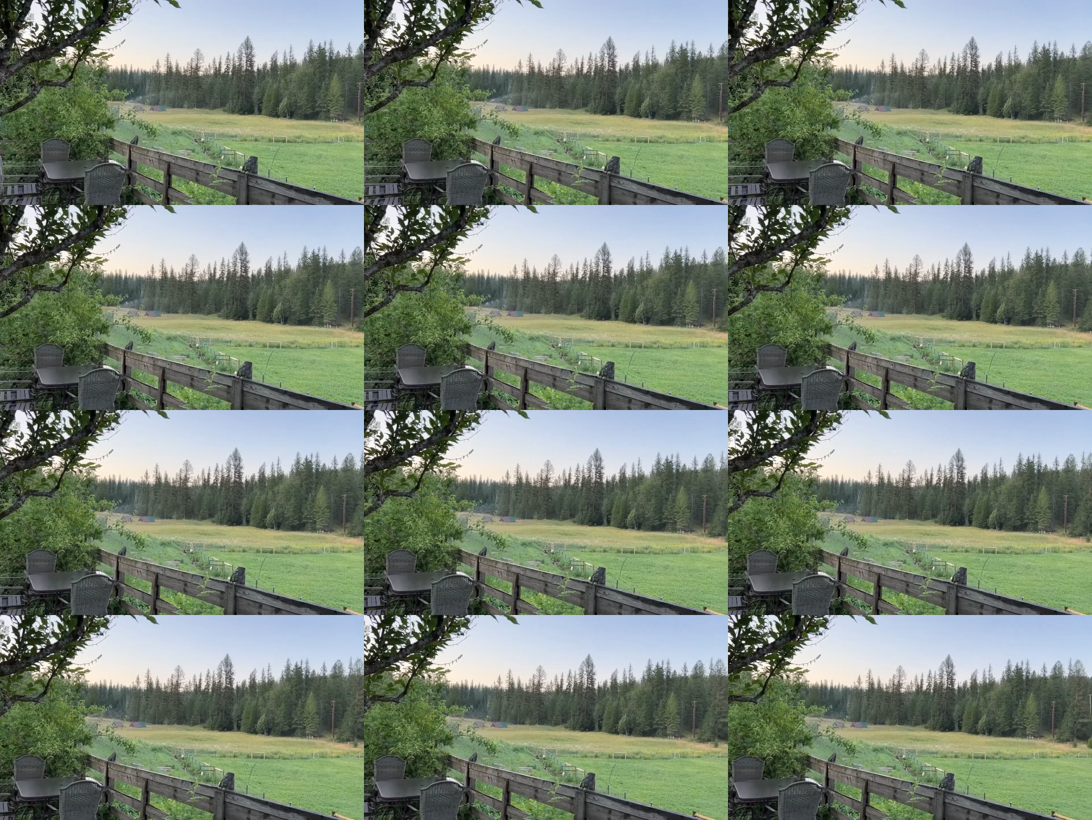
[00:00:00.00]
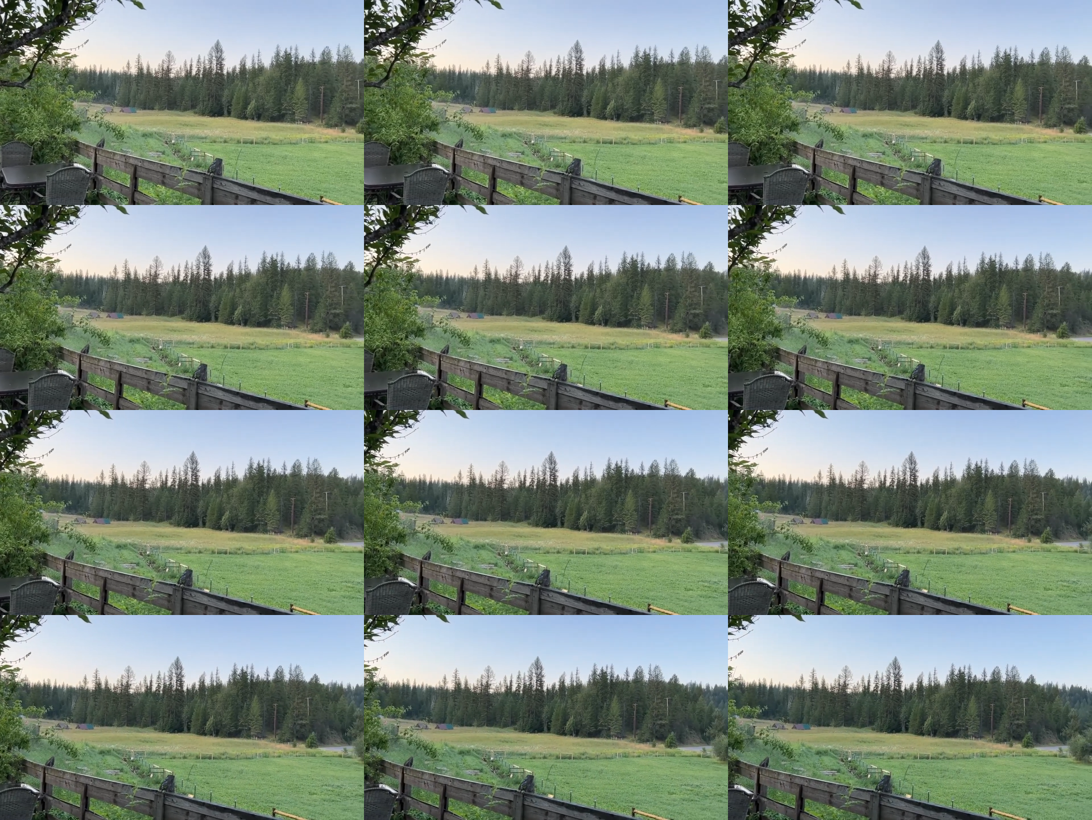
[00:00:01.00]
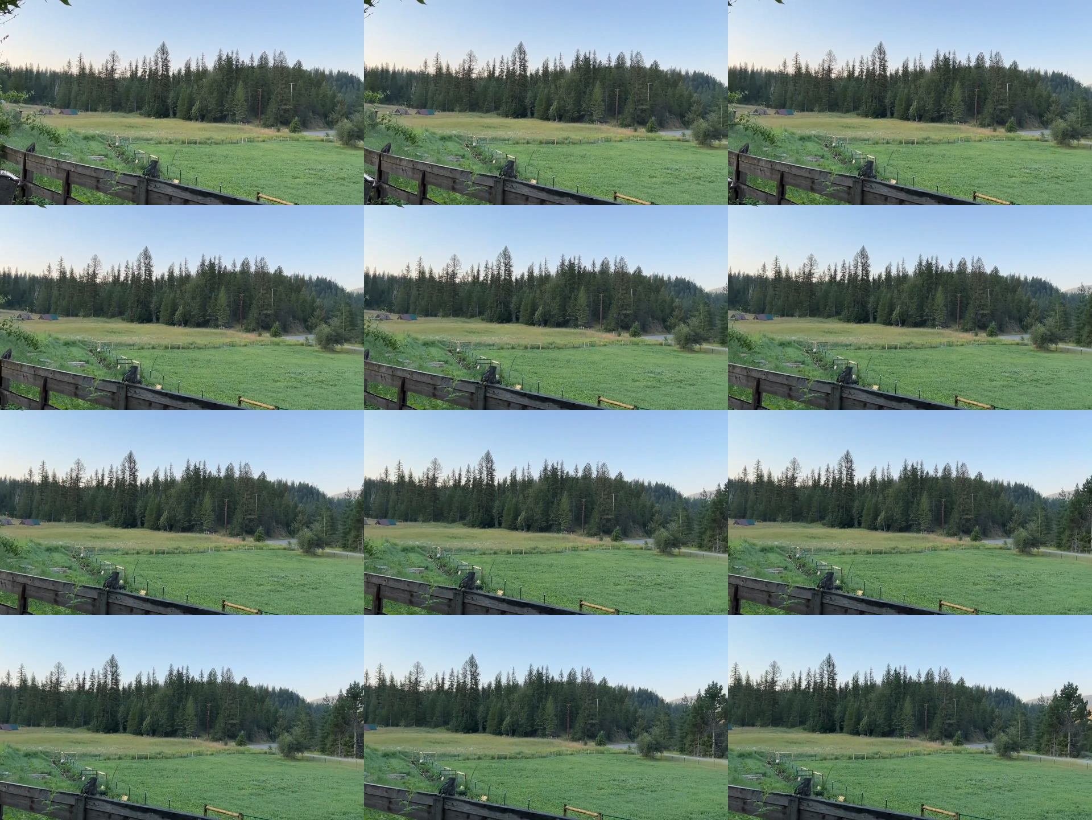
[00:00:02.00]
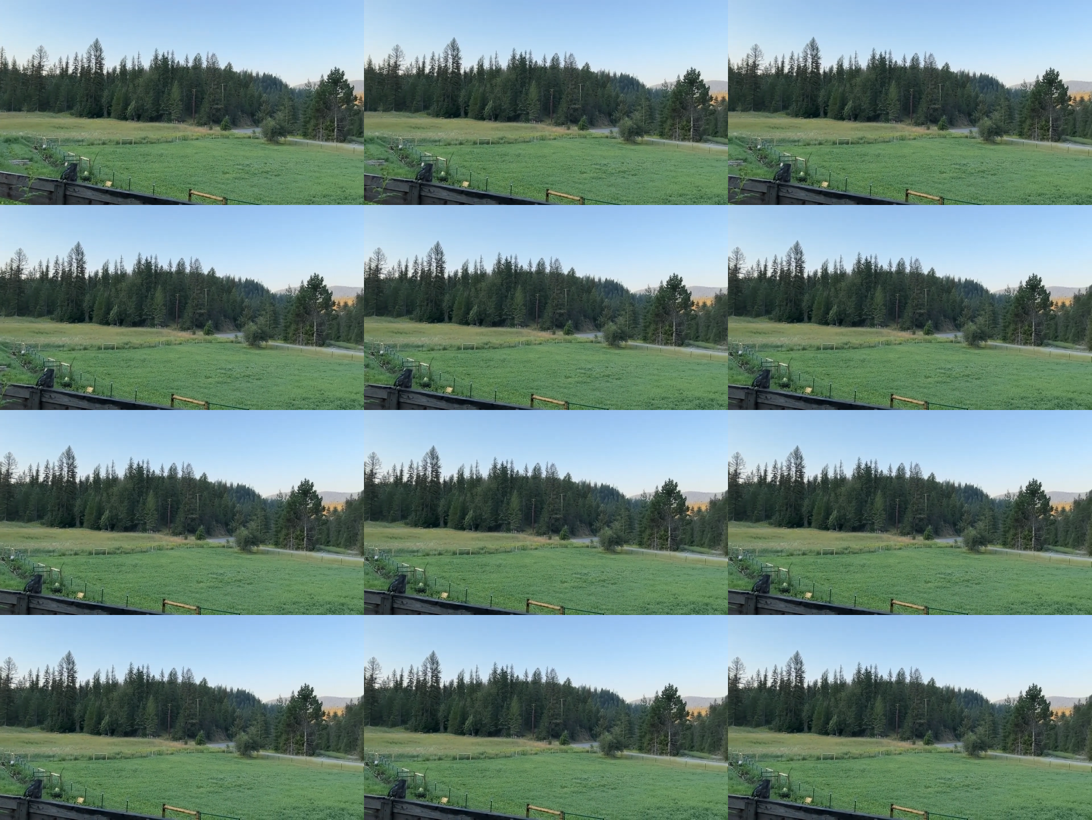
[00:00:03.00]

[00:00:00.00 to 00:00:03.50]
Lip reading: Nobody's mouth can be seen.